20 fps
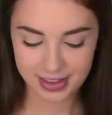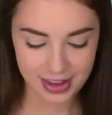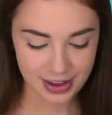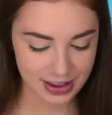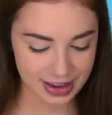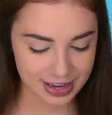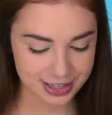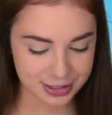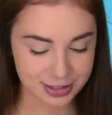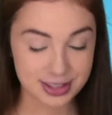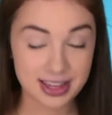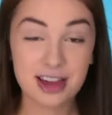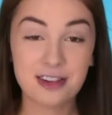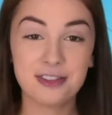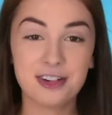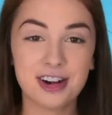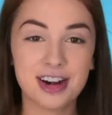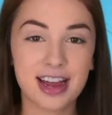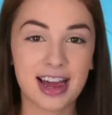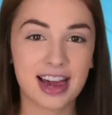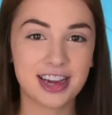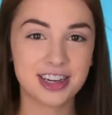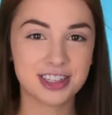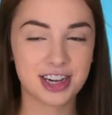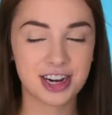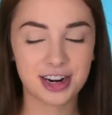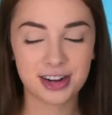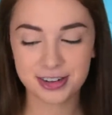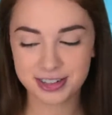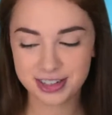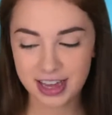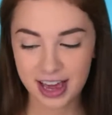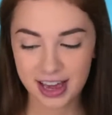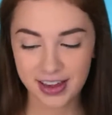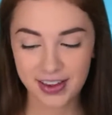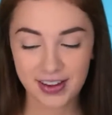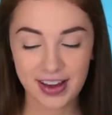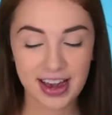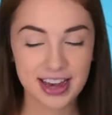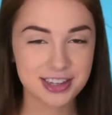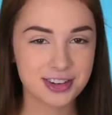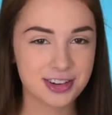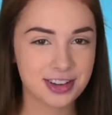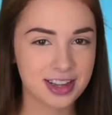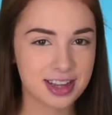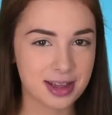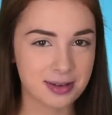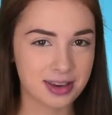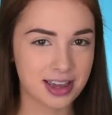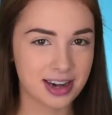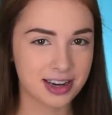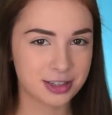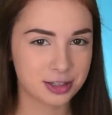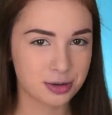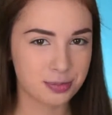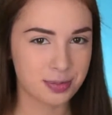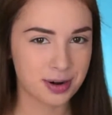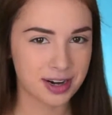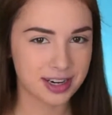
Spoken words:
Okay, so time for the eyeshadows. You guys know that I'm getting super